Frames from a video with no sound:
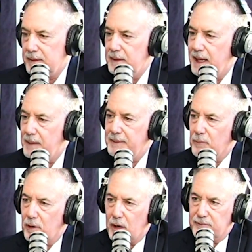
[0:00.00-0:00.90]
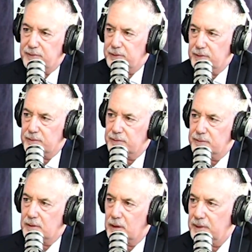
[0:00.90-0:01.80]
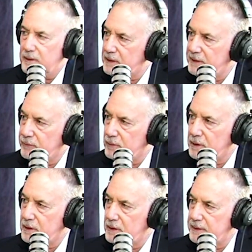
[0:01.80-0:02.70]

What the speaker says: more officers are we looking for currently,